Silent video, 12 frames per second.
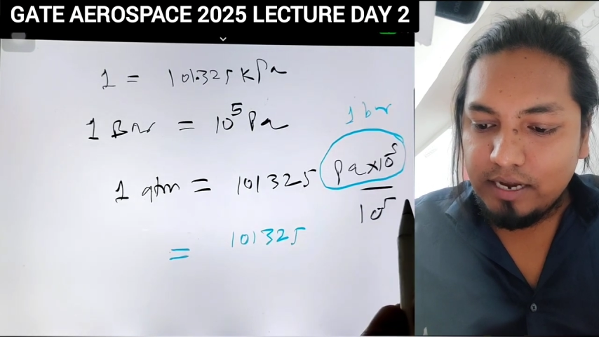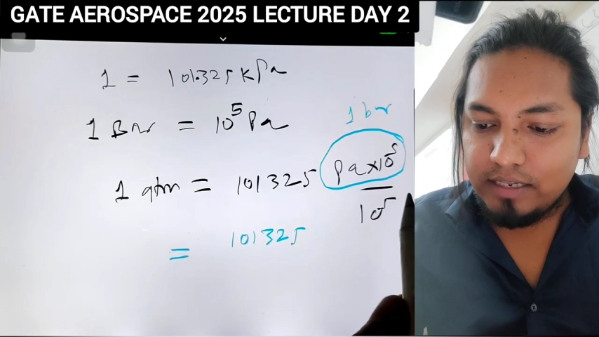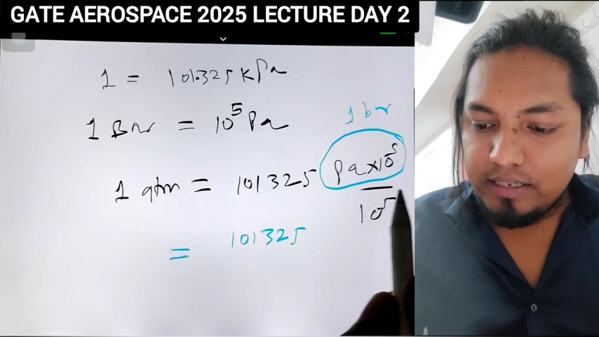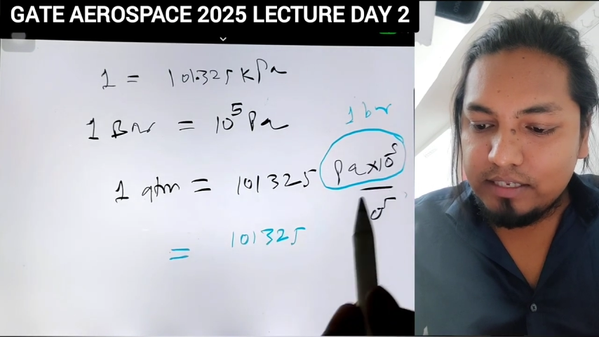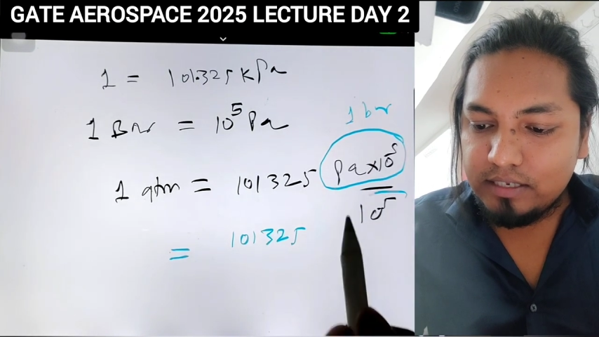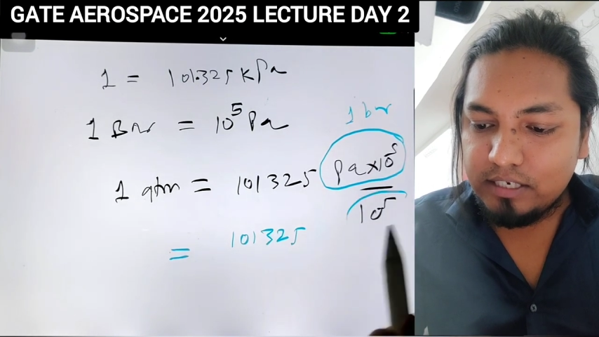
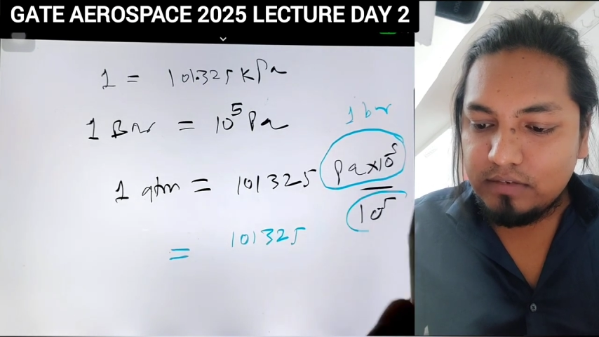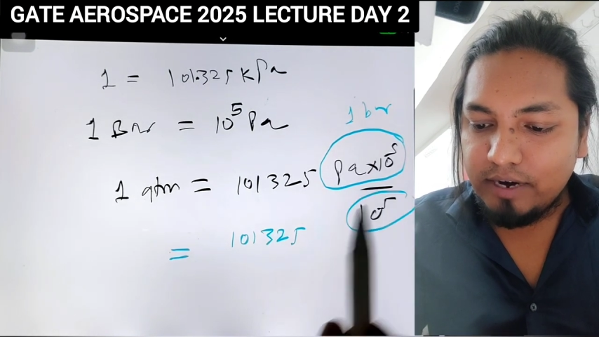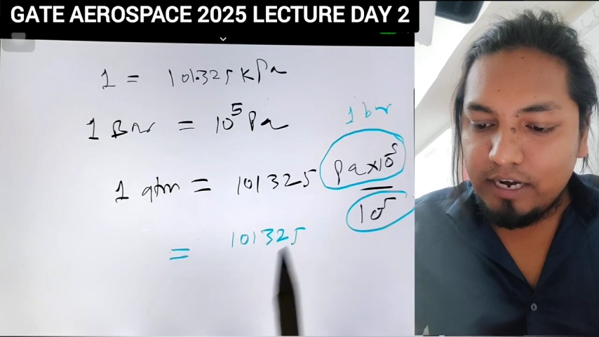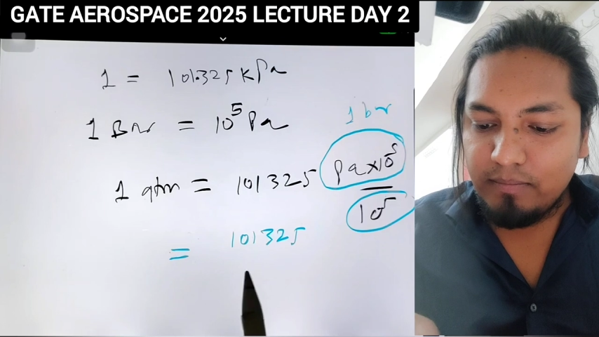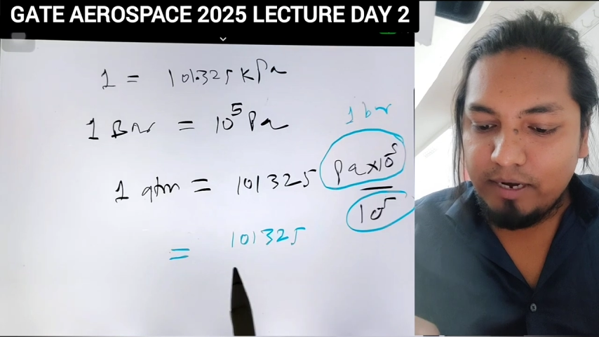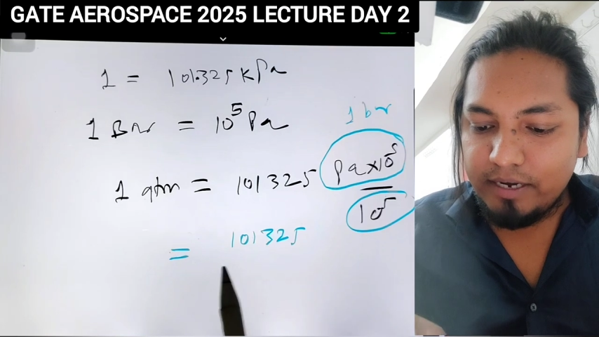and this
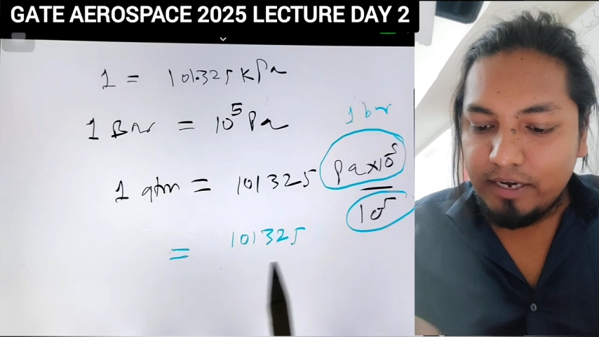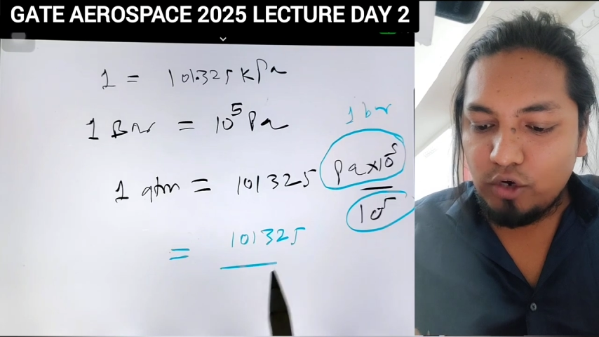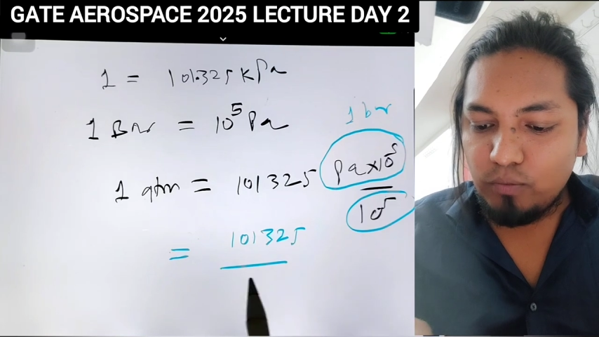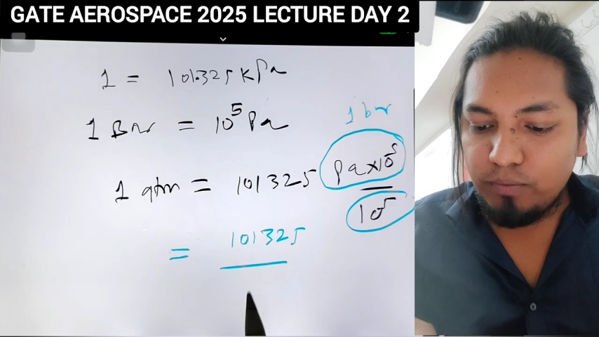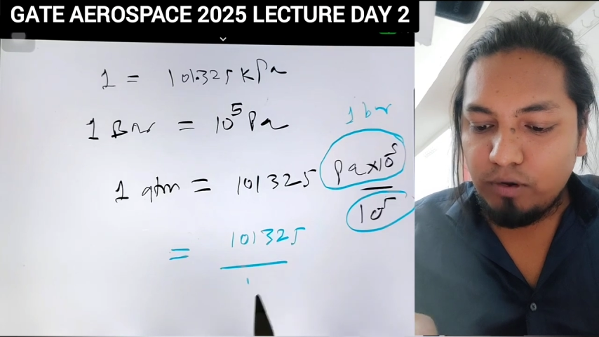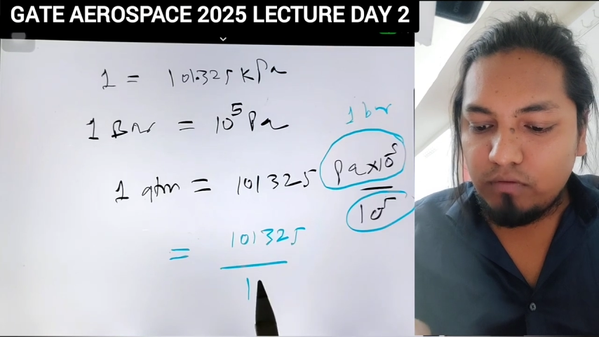divide by 10
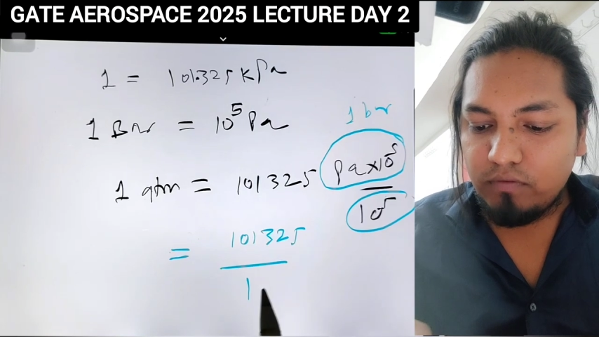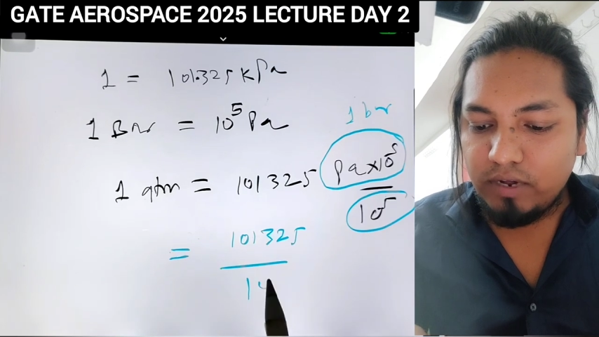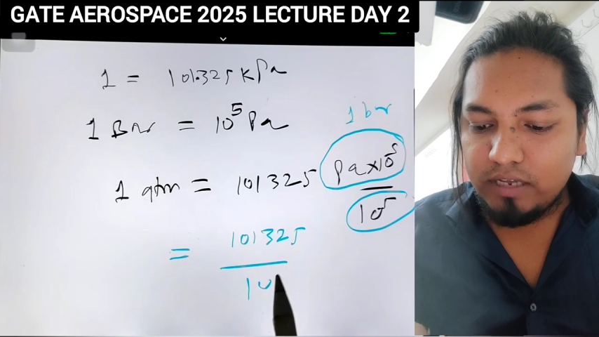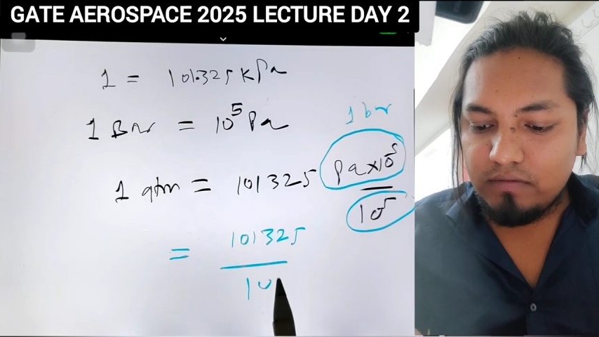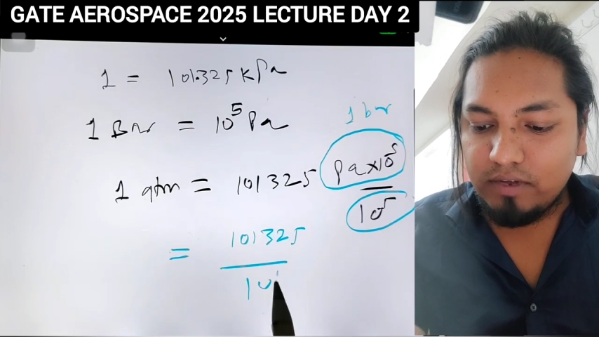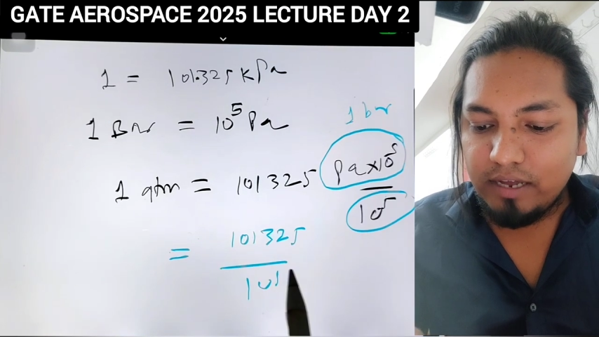to power
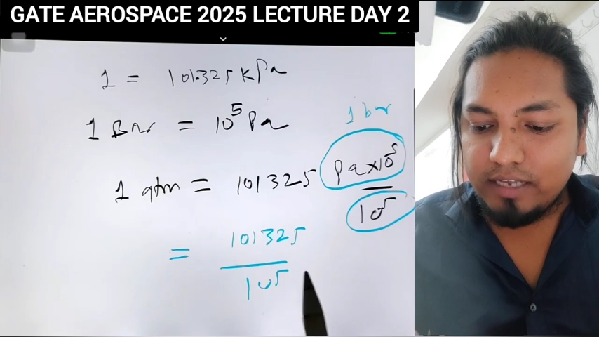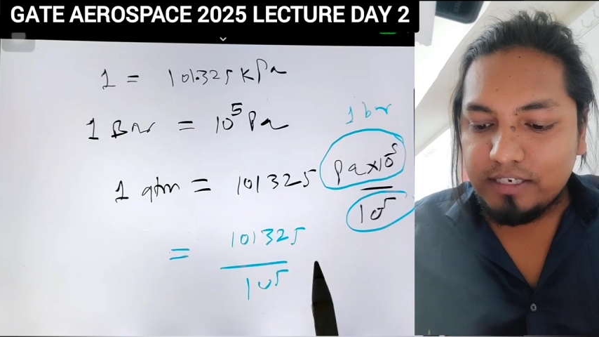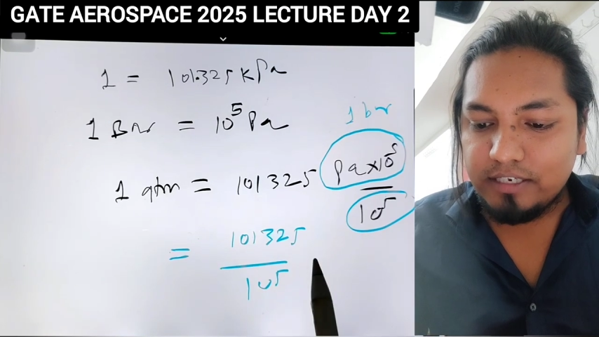5 as